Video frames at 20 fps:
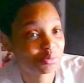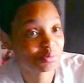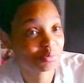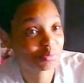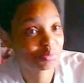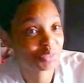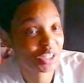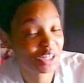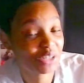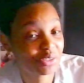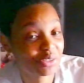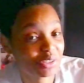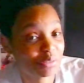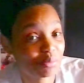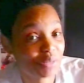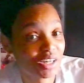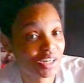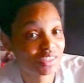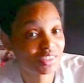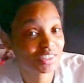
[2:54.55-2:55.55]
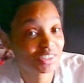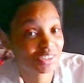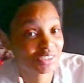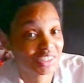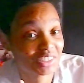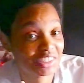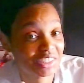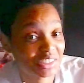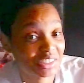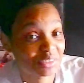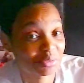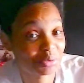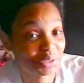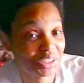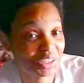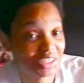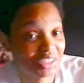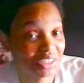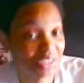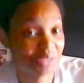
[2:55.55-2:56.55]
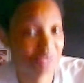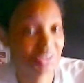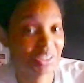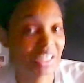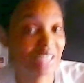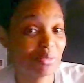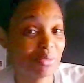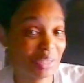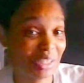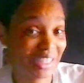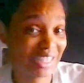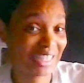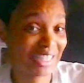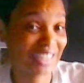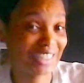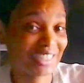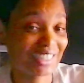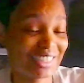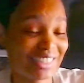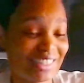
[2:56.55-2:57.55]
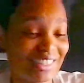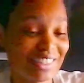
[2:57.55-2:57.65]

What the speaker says: tearing the box, so let's see if we can do that with this.